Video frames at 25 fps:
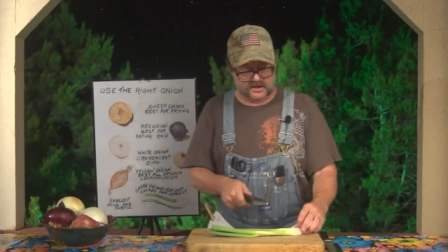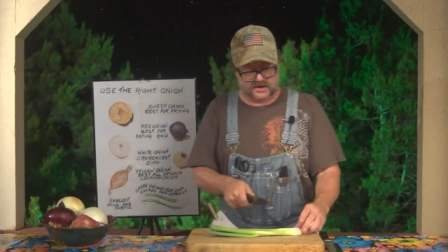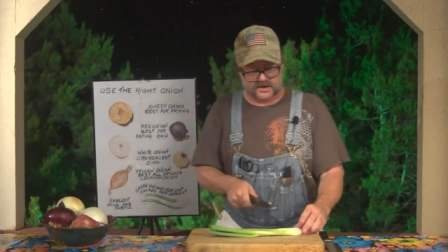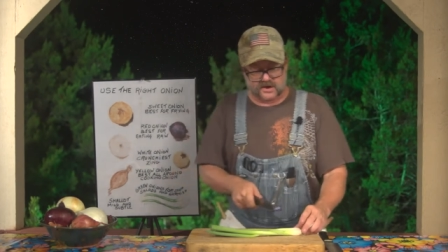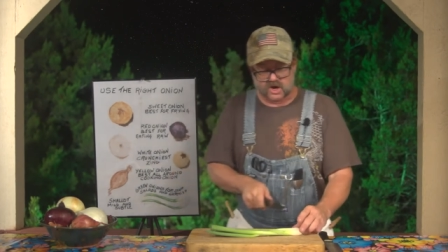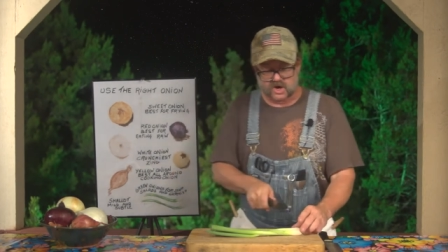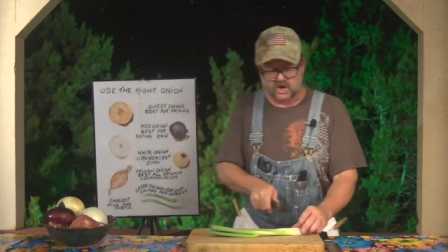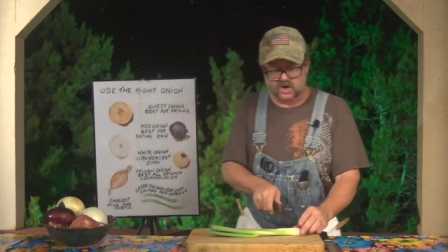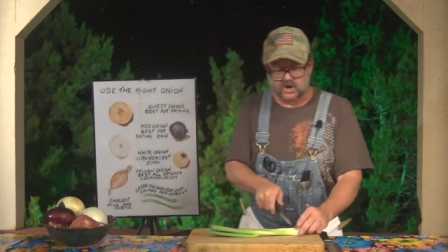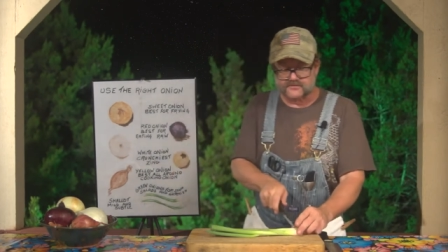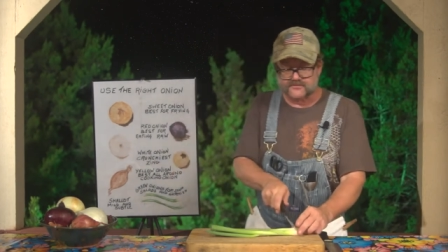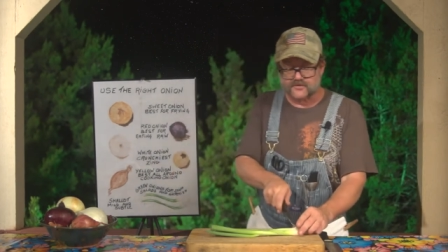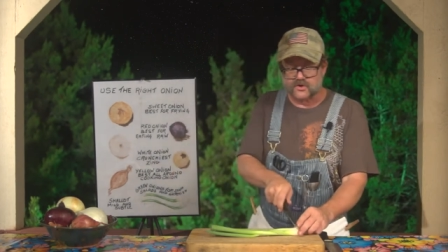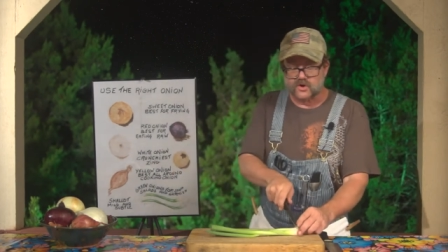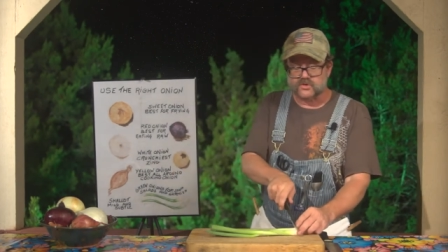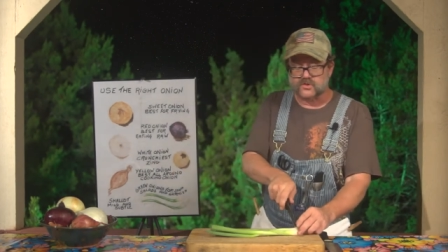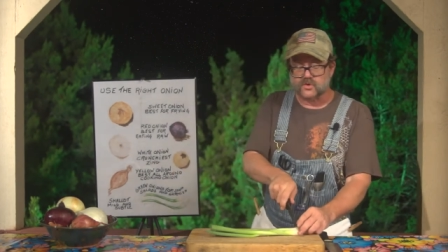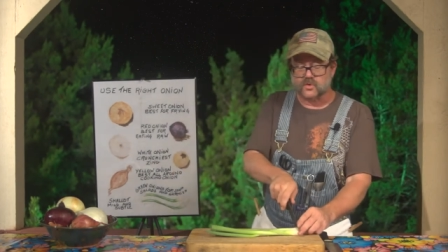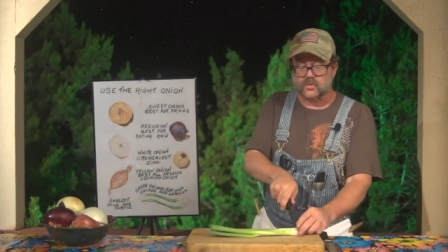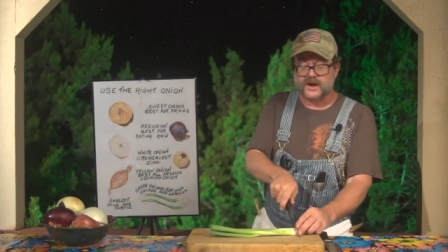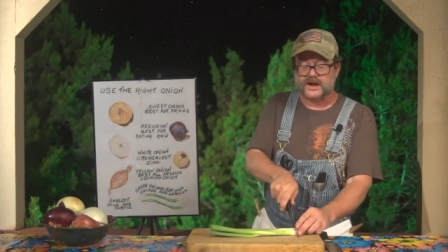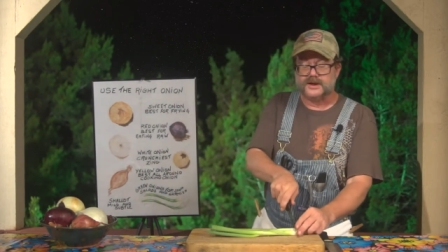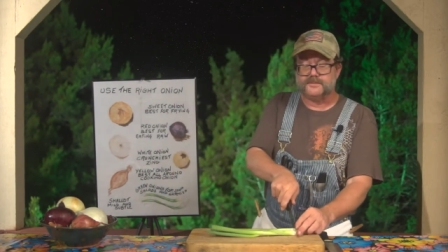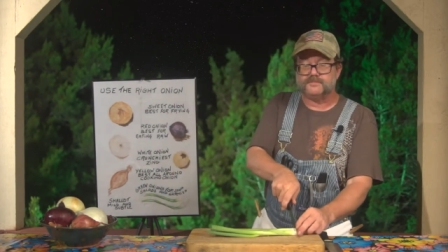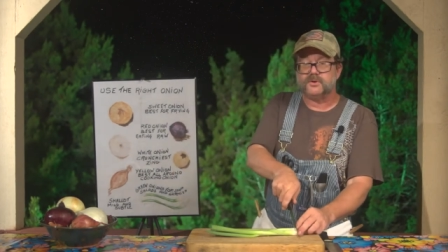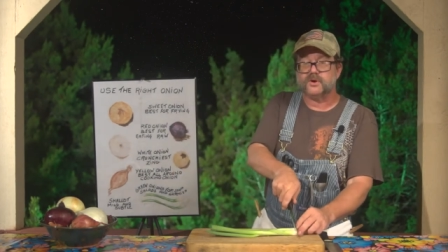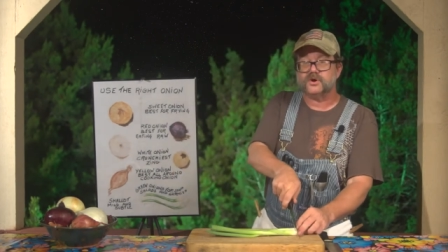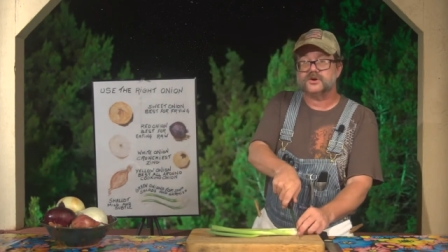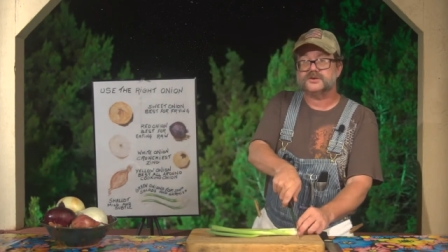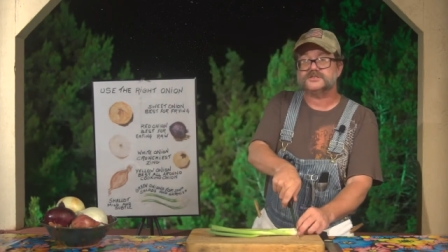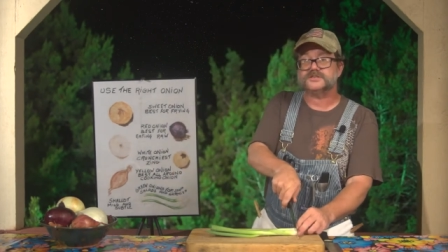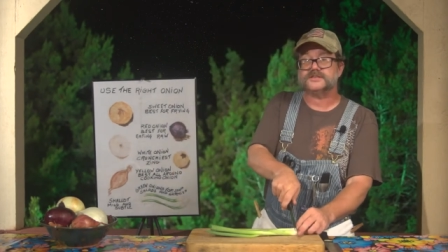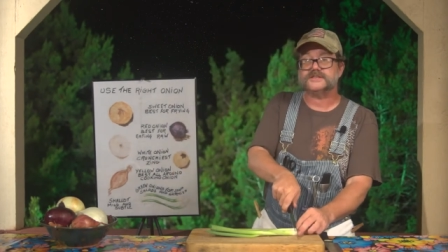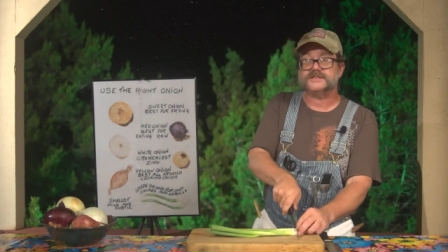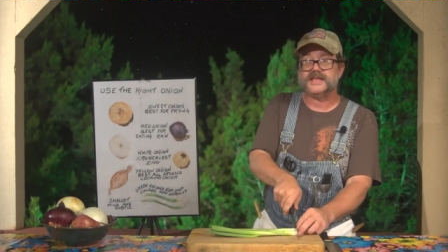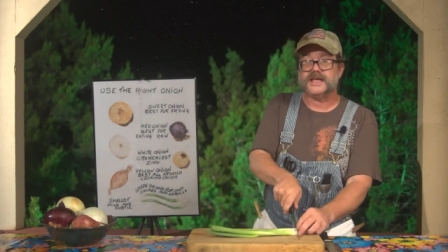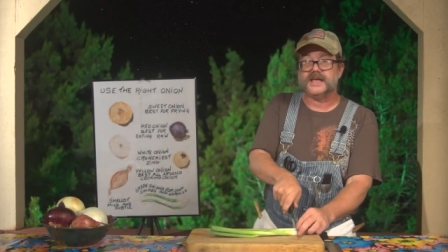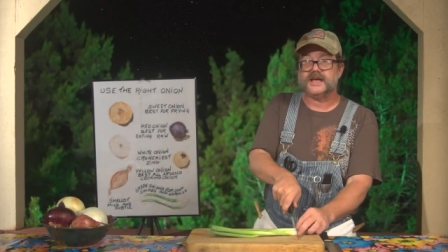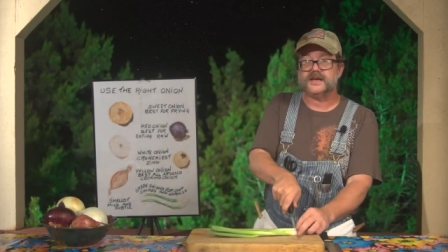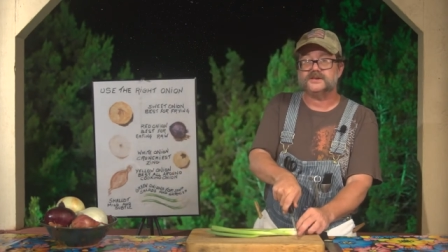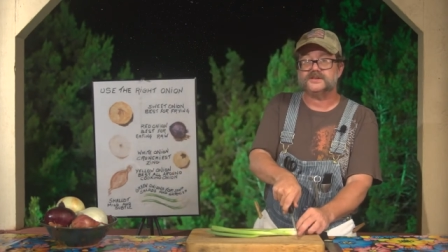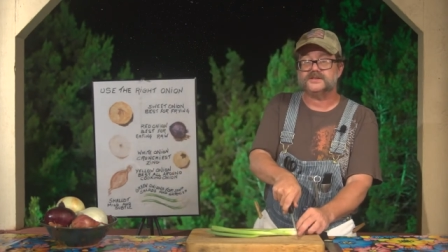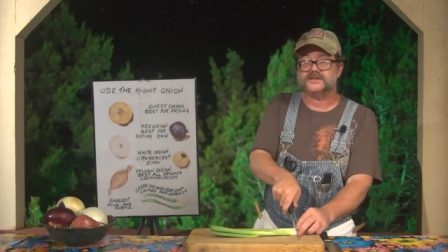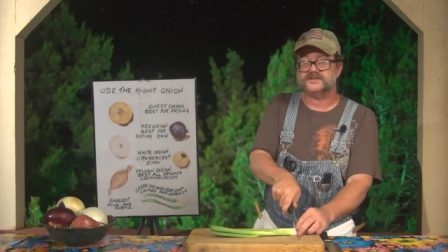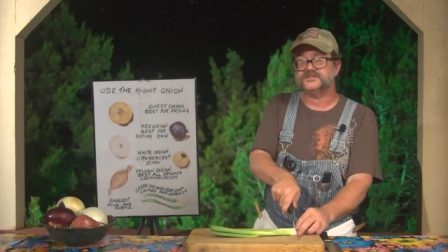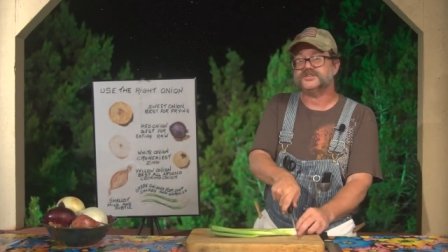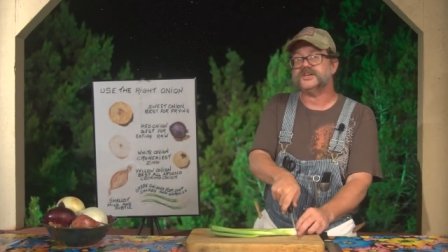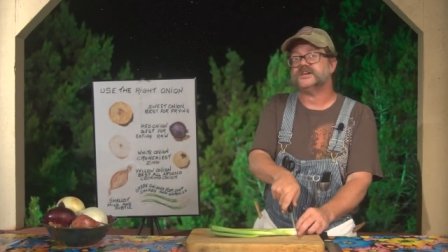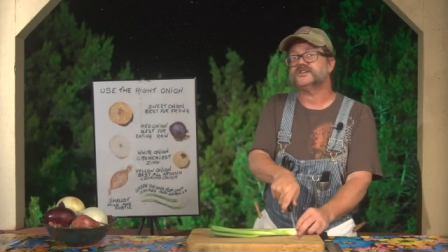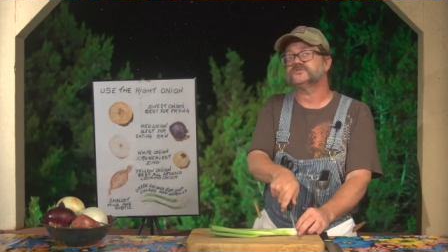cut off all the white parts at the end
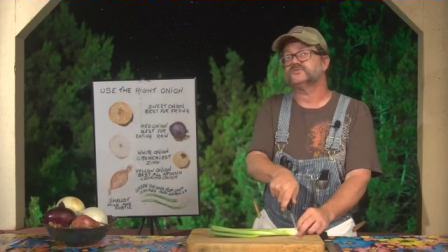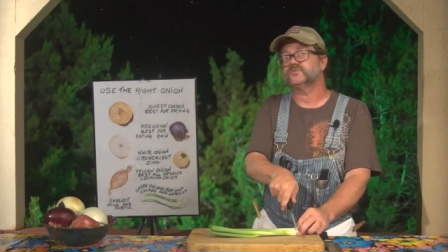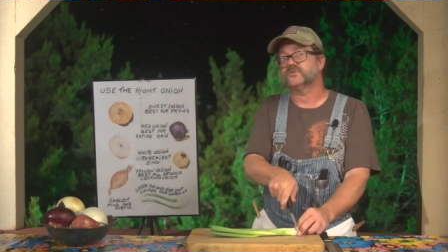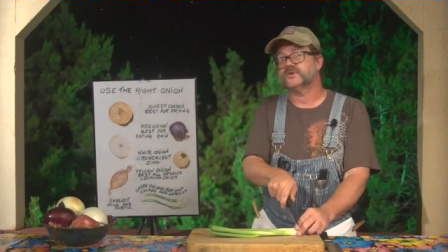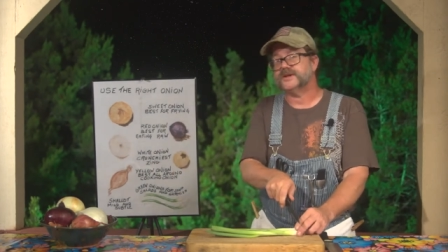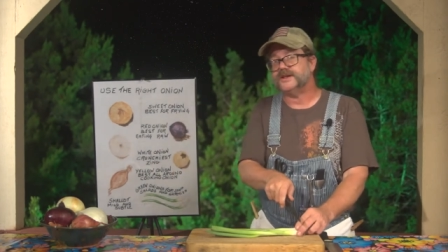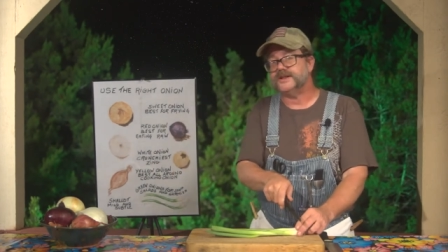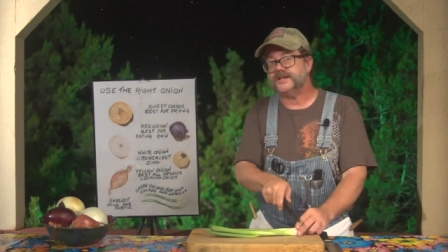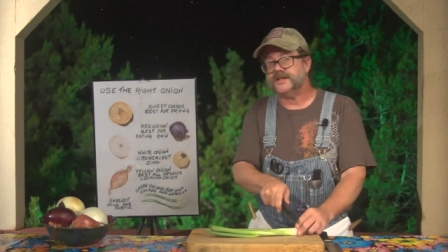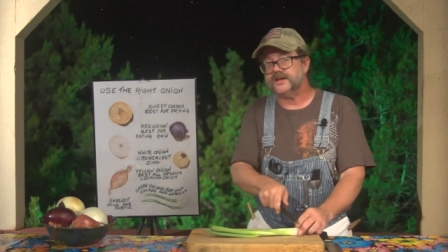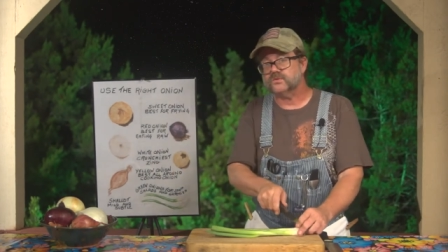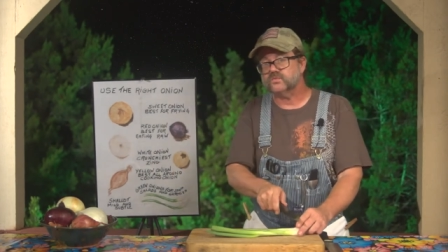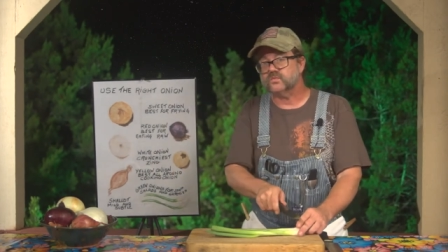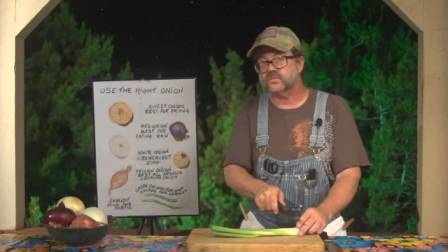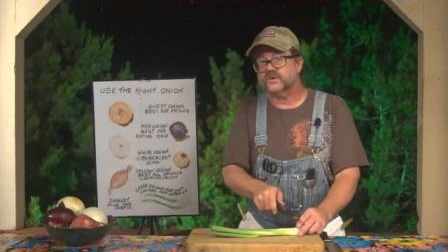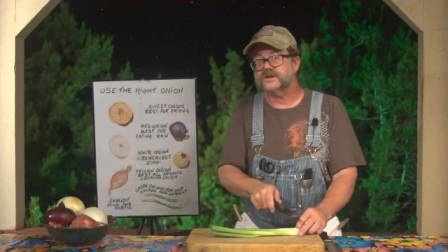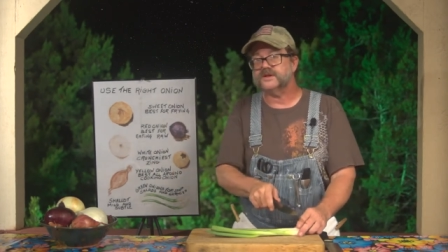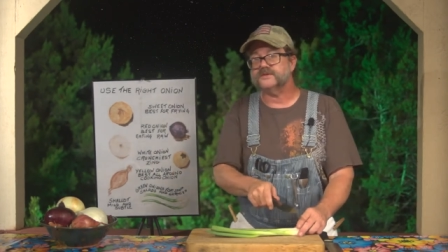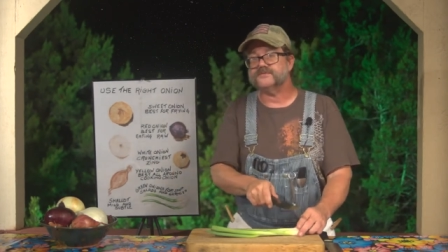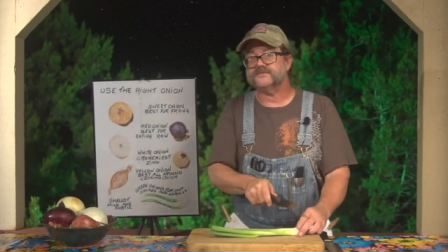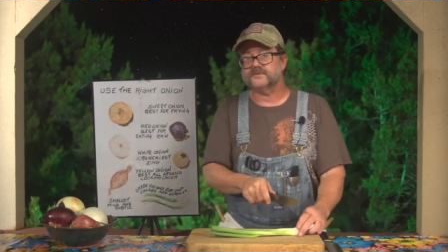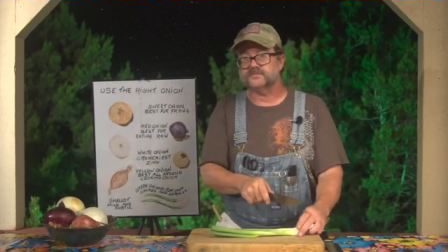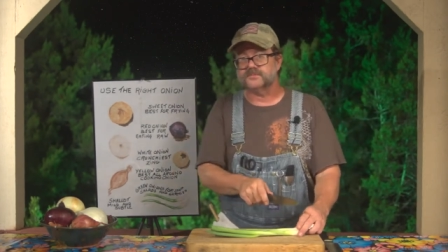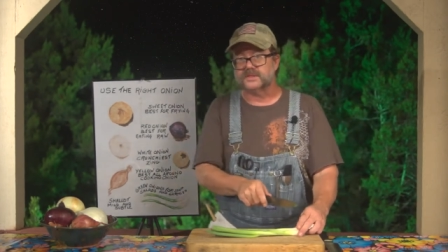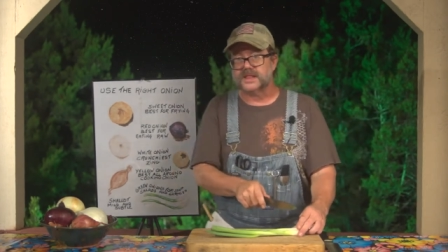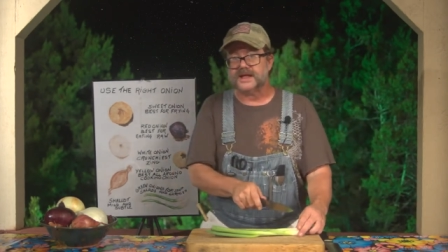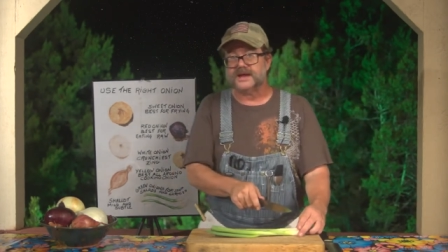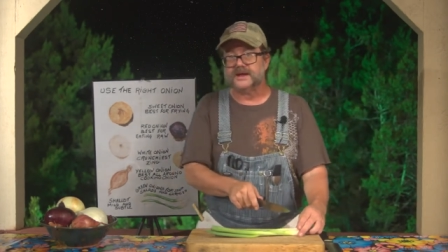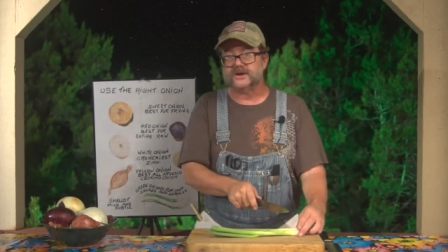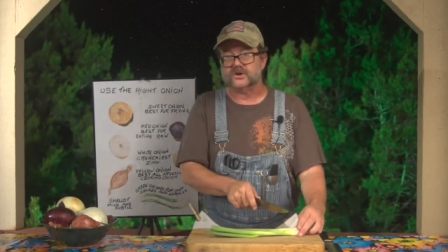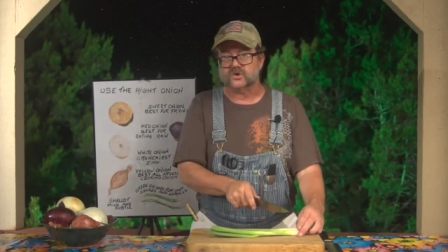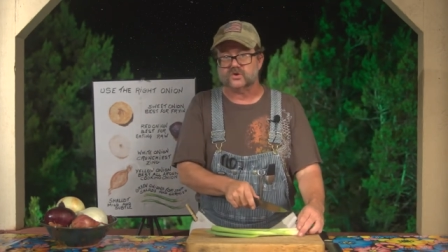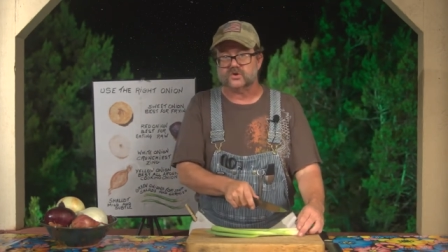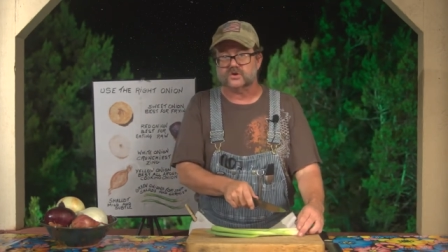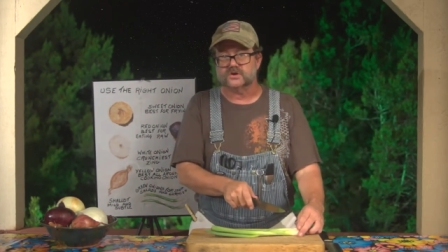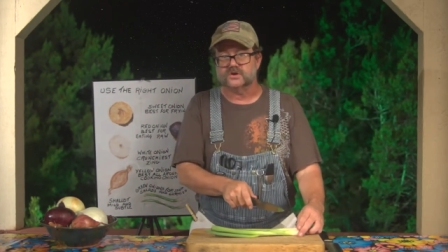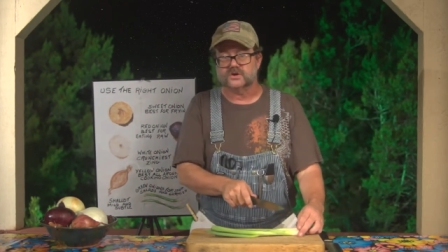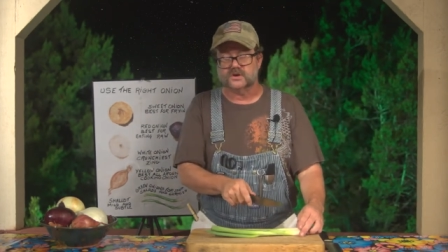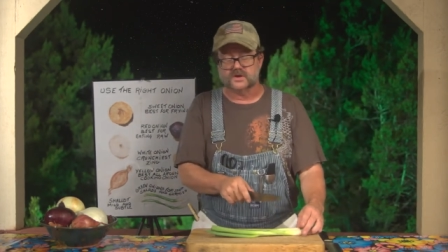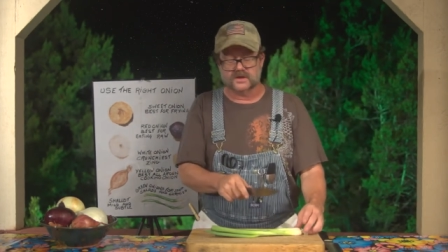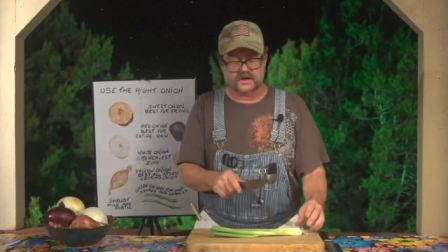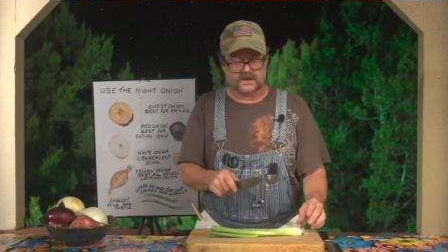because, yes, we're going to get rid of them later.